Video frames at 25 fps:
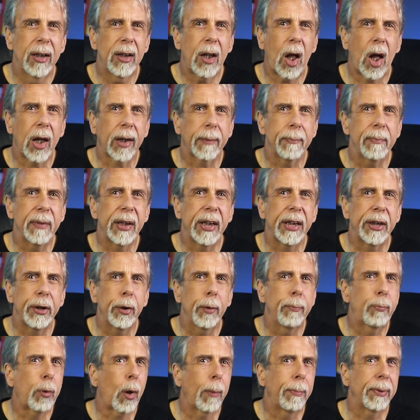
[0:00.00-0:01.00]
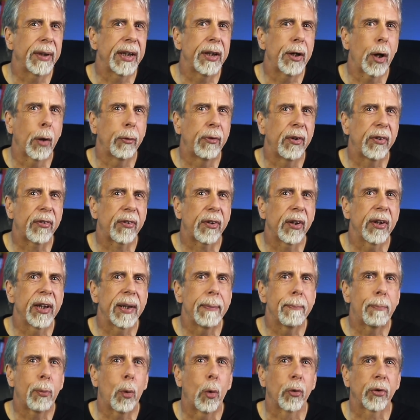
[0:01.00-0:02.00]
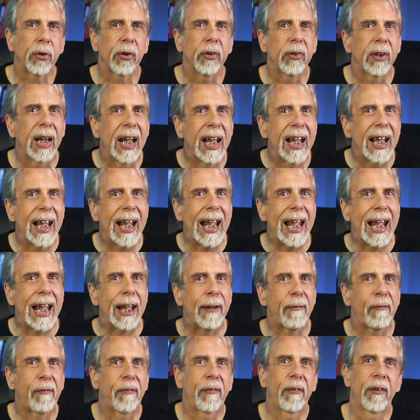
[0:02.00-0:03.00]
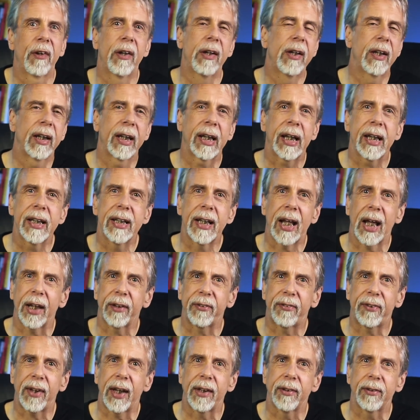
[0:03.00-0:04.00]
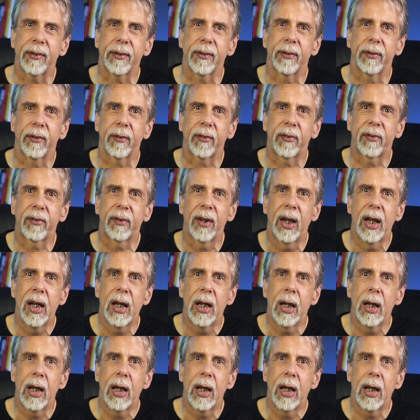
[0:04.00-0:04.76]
like me, you probably noticed an important if in that sentence.